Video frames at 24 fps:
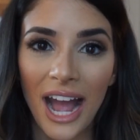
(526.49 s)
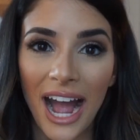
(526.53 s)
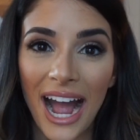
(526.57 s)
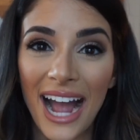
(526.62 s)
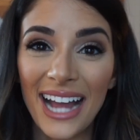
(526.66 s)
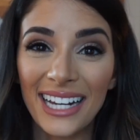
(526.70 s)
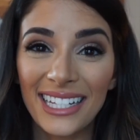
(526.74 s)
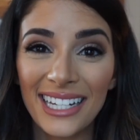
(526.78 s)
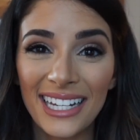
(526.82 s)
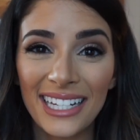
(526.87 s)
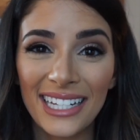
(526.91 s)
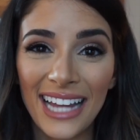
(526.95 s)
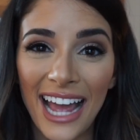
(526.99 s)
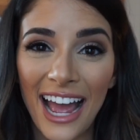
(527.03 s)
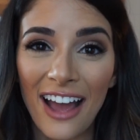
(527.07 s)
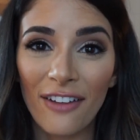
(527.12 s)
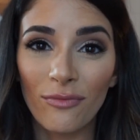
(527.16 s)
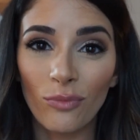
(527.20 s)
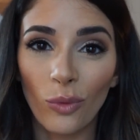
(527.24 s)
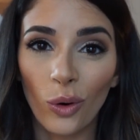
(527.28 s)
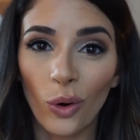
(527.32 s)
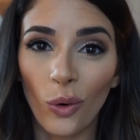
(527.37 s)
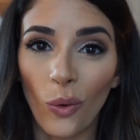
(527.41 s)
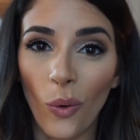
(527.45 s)
I tend to
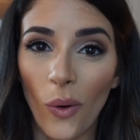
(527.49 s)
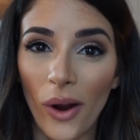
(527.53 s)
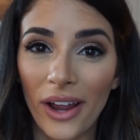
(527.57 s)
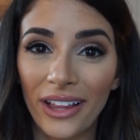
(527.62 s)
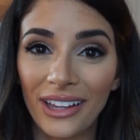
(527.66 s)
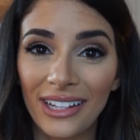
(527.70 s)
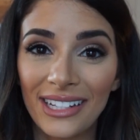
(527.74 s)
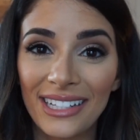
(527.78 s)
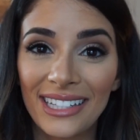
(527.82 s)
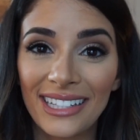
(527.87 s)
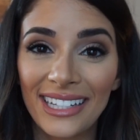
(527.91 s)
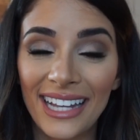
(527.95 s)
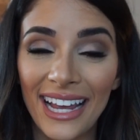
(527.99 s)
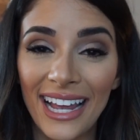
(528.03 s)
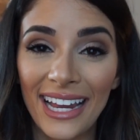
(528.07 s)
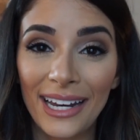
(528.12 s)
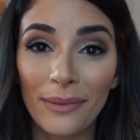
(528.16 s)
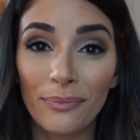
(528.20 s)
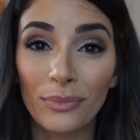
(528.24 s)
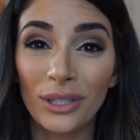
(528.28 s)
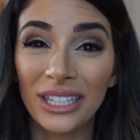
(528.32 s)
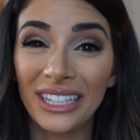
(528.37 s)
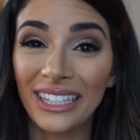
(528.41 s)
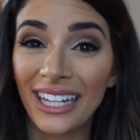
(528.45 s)
have more oily
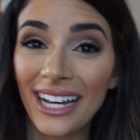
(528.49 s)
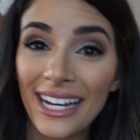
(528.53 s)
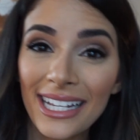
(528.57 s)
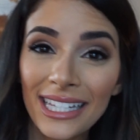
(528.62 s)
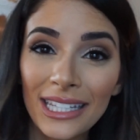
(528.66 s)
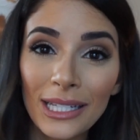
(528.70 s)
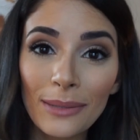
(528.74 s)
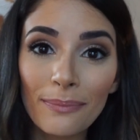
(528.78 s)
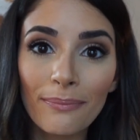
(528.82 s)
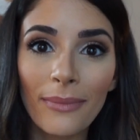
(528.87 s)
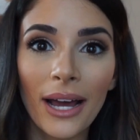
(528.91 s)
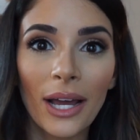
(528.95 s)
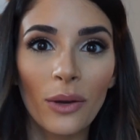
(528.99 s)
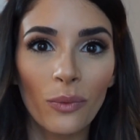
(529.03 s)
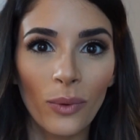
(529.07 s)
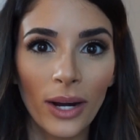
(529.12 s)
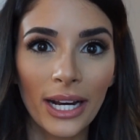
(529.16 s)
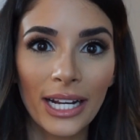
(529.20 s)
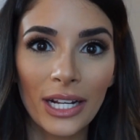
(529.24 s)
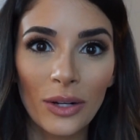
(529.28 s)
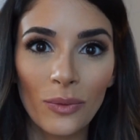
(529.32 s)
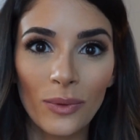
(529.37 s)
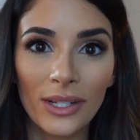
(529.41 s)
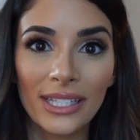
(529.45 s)
skin, plus my
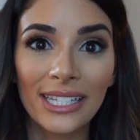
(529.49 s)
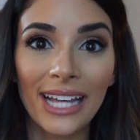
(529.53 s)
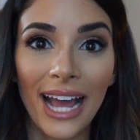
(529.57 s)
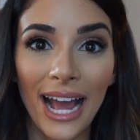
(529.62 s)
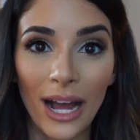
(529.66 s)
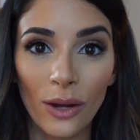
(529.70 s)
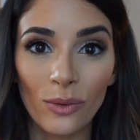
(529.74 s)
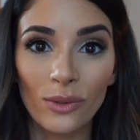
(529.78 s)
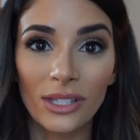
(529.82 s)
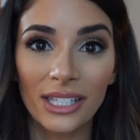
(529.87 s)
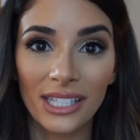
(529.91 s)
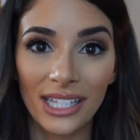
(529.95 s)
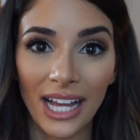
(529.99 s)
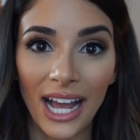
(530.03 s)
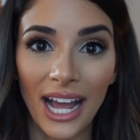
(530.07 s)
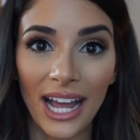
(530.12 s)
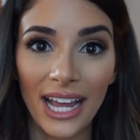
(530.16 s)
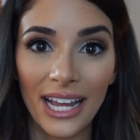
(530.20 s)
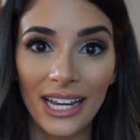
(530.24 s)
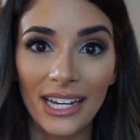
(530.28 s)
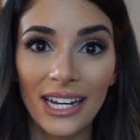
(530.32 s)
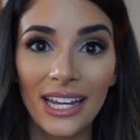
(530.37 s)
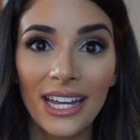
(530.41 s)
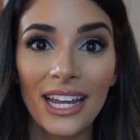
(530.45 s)
wedding was
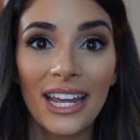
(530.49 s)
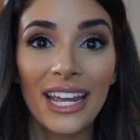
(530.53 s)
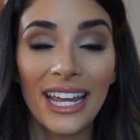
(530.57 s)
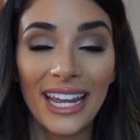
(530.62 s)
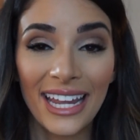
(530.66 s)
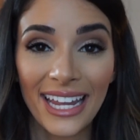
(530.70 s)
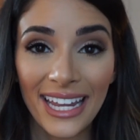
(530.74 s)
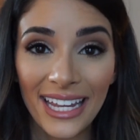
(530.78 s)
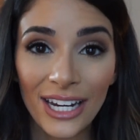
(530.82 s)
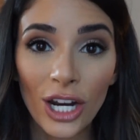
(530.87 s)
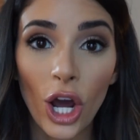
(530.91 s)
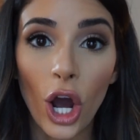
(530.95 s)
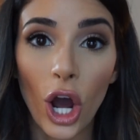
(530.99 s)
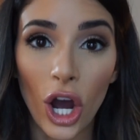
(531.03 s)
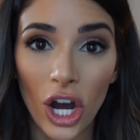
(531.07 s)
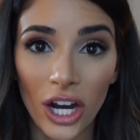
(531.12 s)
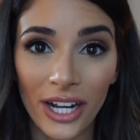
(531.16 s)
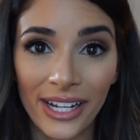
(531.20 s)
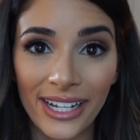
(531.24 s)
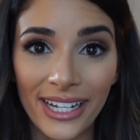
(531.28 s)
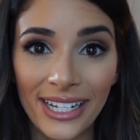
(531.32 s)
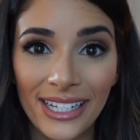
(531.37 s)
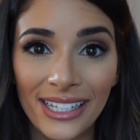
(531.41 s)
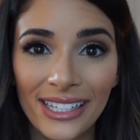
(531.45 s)
outside in
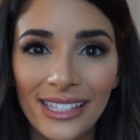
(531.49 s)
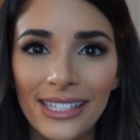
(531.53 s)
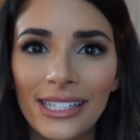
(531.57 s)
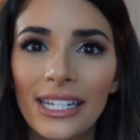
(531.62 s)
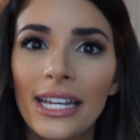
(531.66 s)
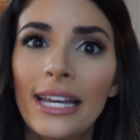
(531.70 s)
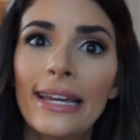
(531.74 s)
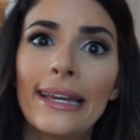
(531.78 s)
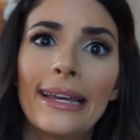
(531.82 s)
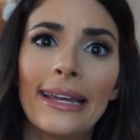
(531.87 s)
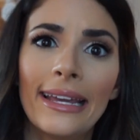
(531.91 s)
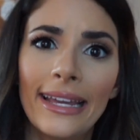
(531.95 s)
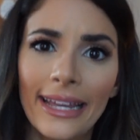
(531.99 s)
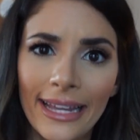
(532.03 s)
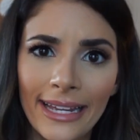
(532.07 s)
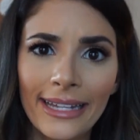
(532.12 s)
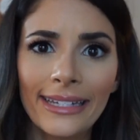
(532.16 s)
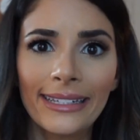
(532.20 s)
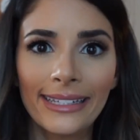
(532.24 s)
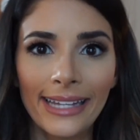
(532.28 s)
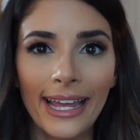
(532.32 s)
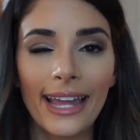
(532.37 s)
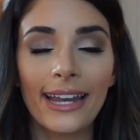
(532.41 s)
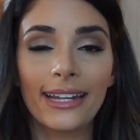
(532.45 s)
August
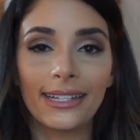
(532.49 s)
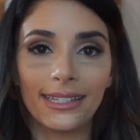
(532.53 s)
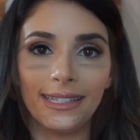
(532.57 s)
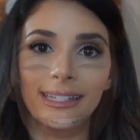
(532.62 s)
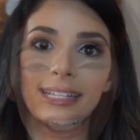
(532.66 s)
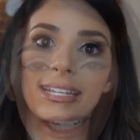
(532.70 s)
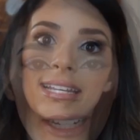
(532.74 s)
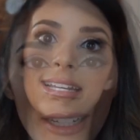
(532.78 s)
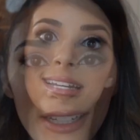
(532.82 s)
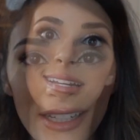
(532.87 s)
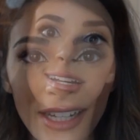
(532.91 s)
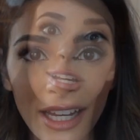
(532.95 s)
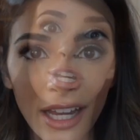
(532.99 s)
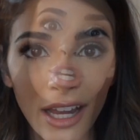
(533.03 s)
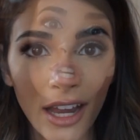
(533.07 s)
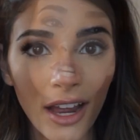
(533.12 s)
in Tennessee.